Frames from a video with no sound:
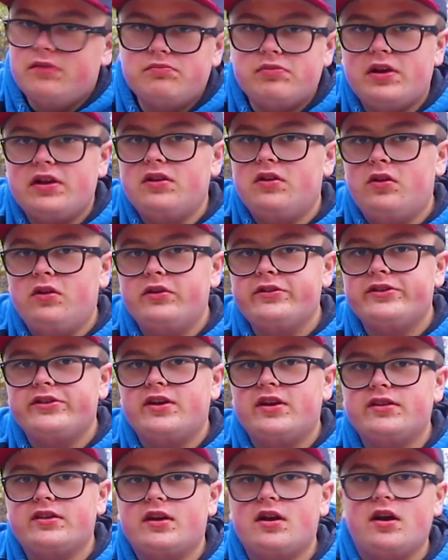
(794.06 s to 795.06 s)
umbrella
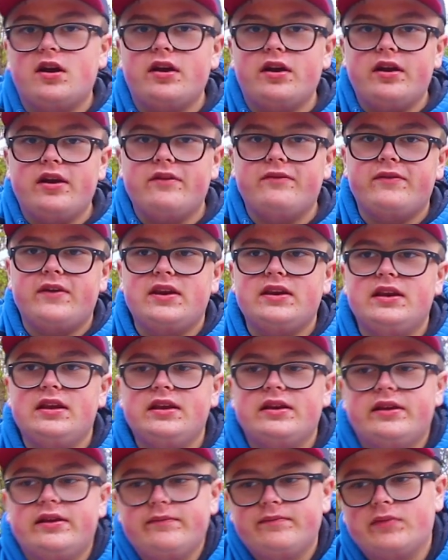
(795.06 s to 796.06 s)
holder on the cart if I
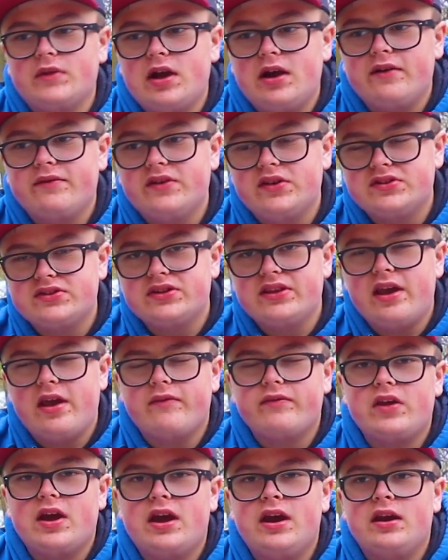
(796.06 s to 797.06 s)
need it. Obviously,
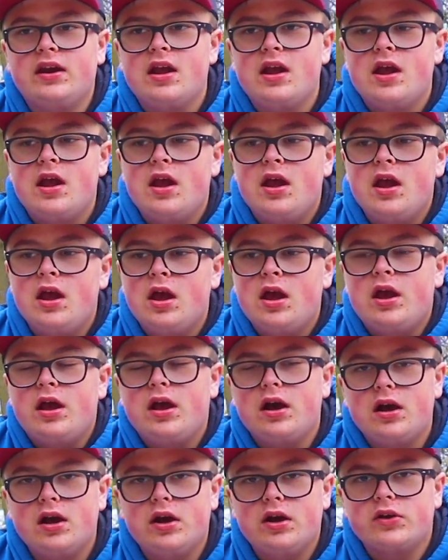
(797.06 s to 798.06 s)
I've got
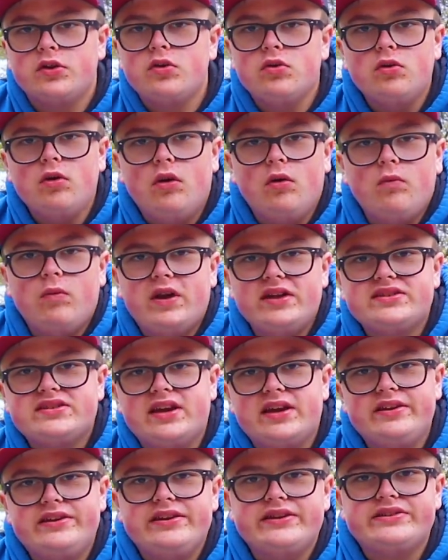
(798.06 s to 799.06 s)
a cool
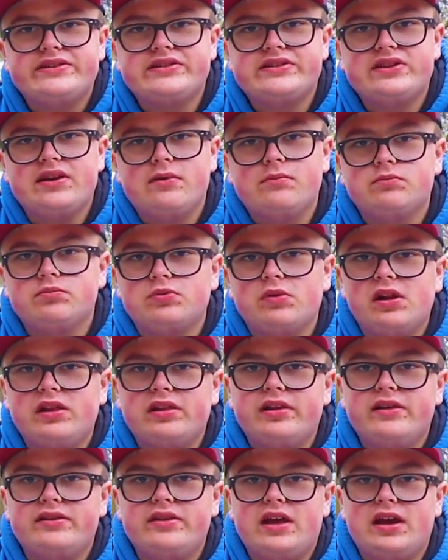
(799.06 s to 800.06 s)
Westside Discs
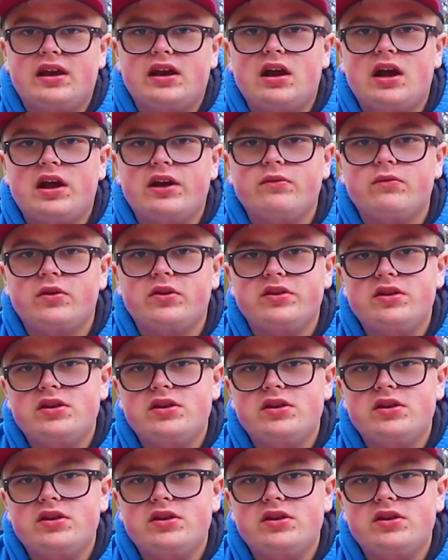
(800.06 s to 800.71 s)
umbrella that I will